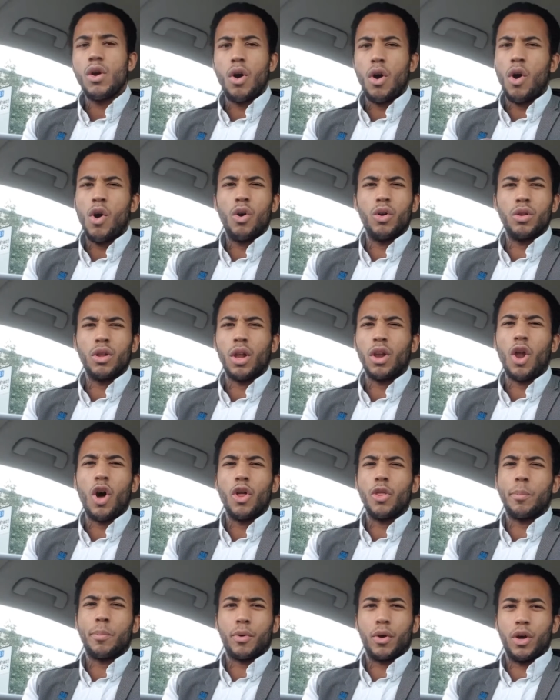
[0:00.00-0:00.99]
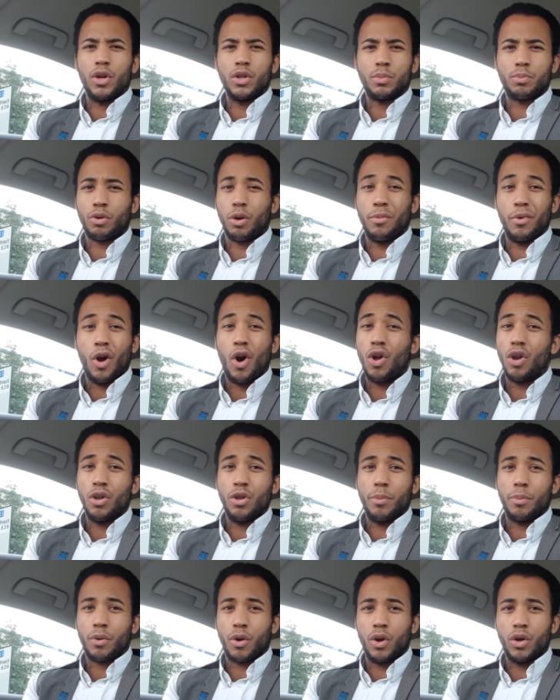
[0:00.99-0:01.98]
all a lot of the pros, probably all
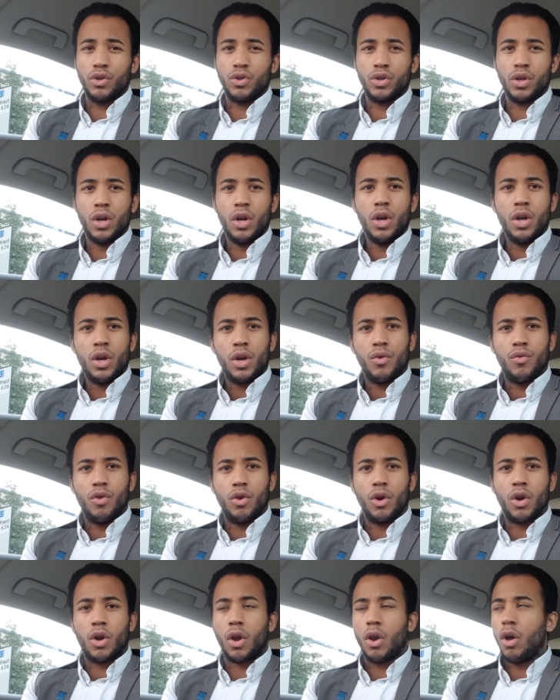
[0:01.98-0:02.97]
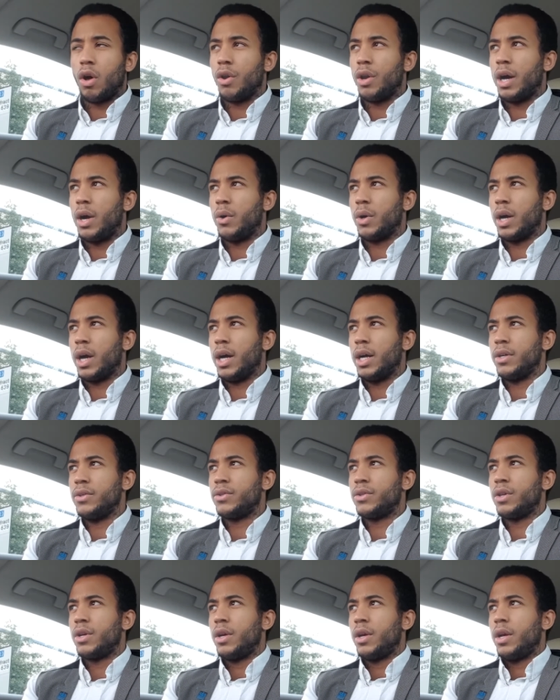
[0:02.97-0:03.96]
of the pros, run claw now,
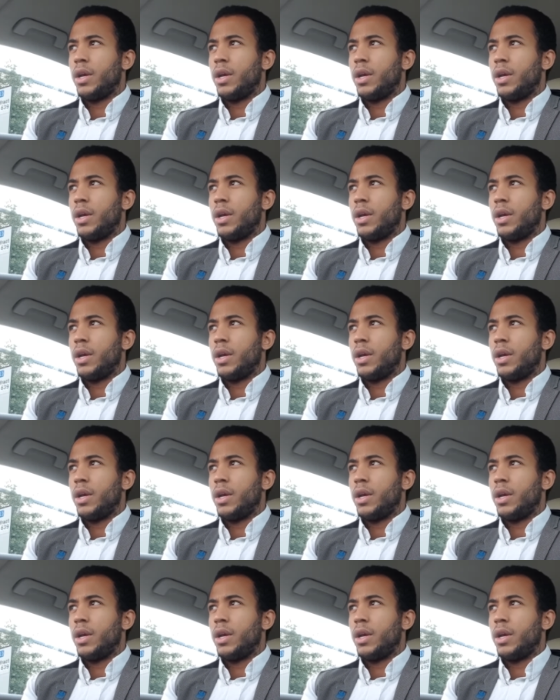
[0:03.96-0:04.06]
guys.